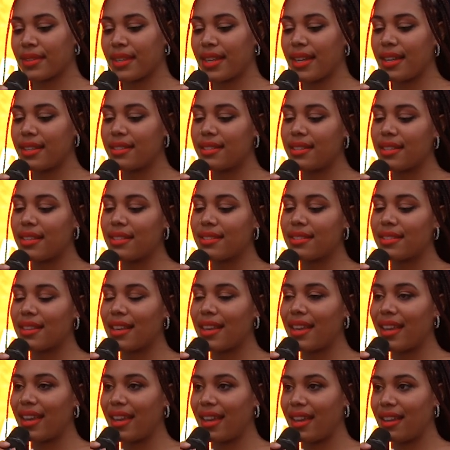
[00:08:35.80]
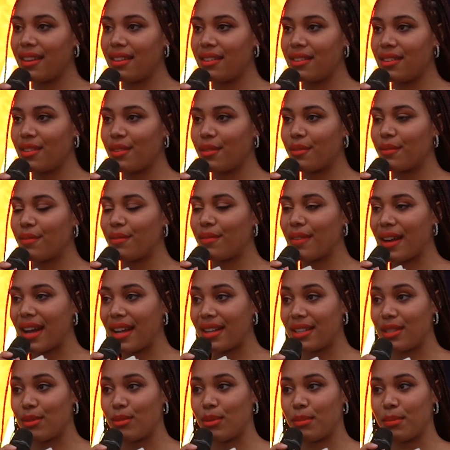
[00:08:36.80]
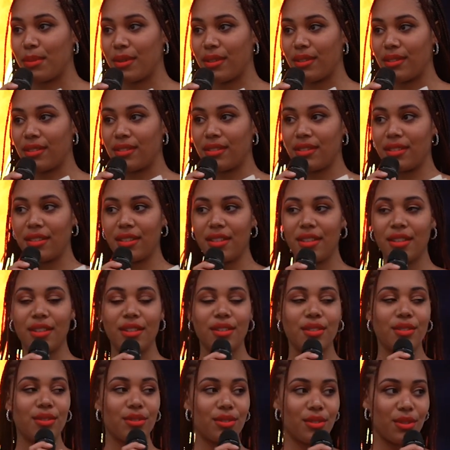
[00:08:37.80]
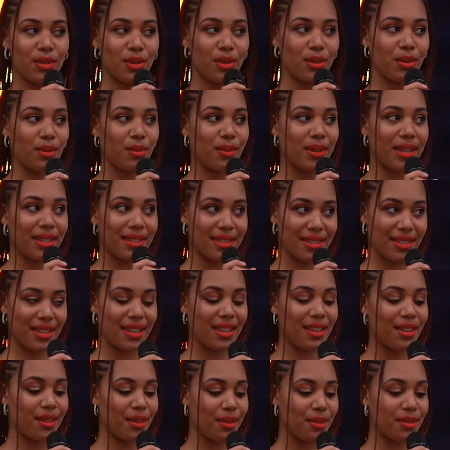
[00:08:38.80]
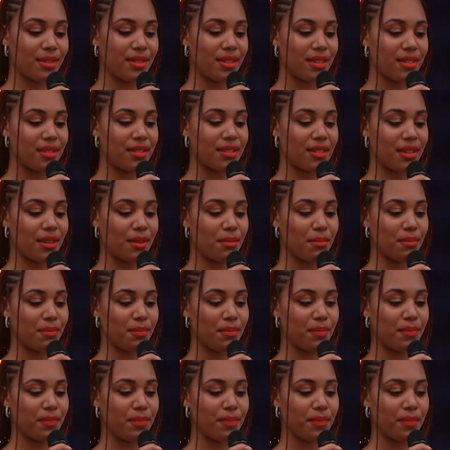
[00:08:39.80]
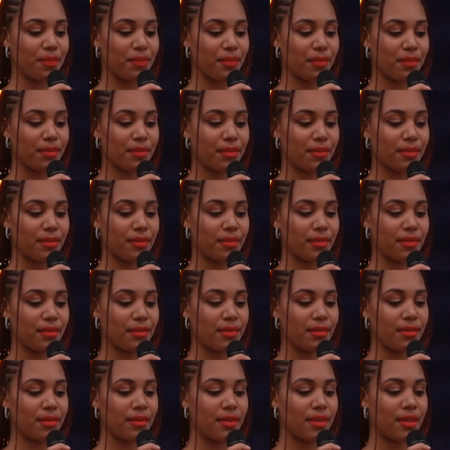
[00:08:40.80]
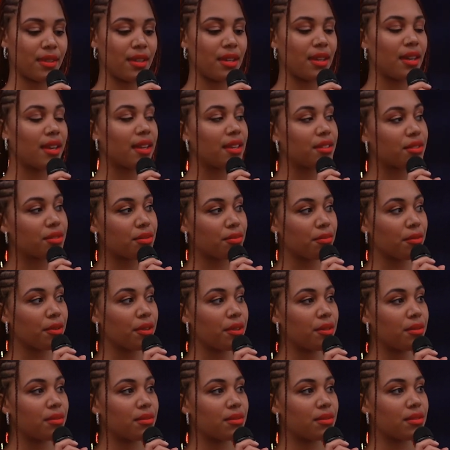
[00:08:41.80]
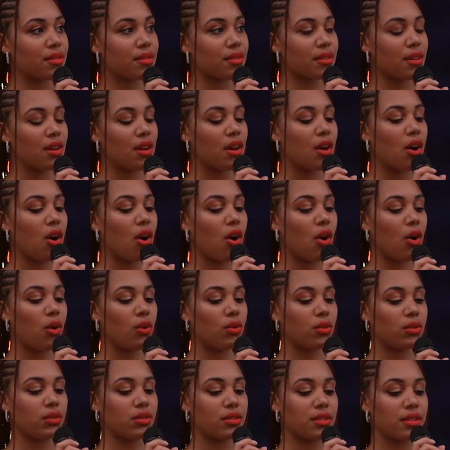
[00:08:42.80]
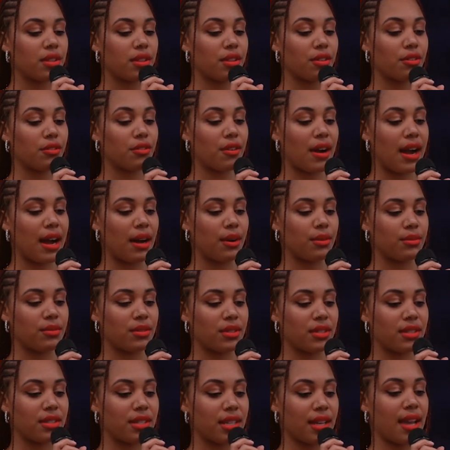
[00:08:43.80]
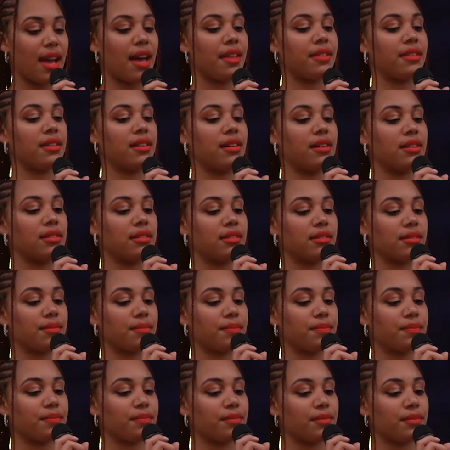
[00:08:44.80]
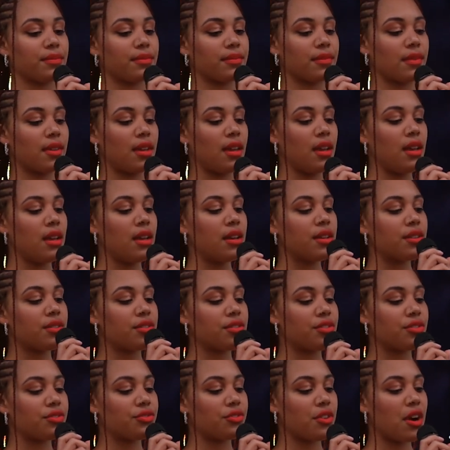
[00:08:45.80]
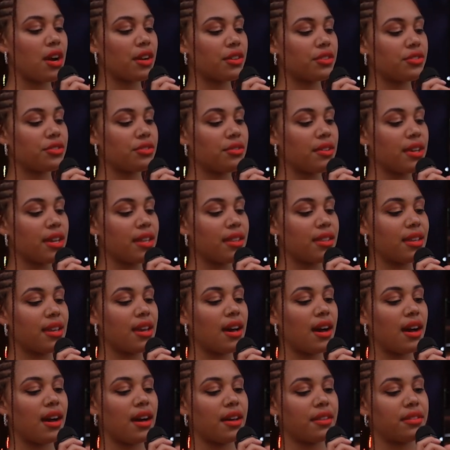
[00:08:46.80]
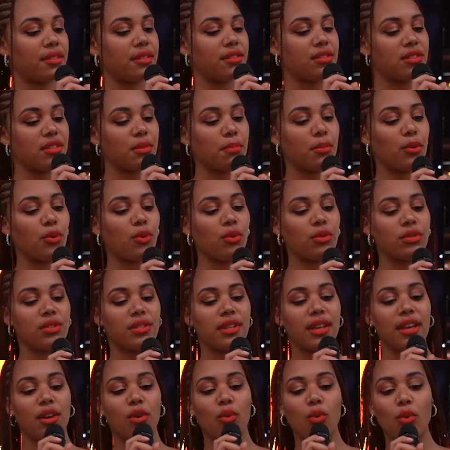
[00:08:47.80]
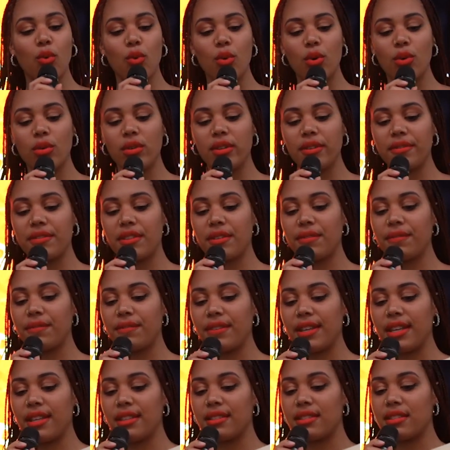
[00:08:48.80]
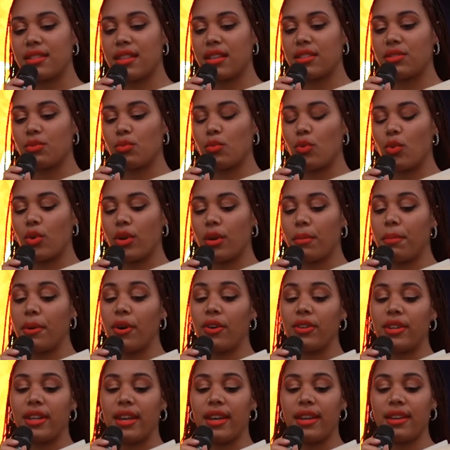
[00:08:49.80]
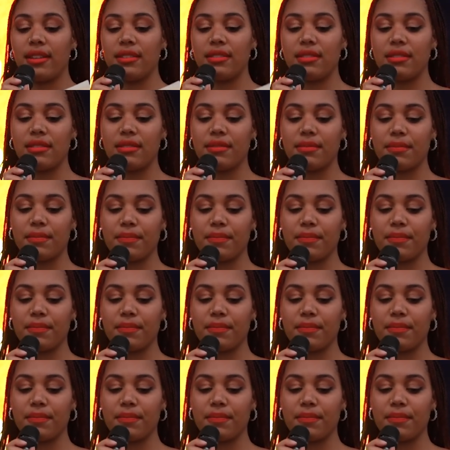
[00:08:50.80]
It is invaluable to its ecosystem. Its roots hold the ground together, structuring the earth and supporting all of the feet that walk upon it.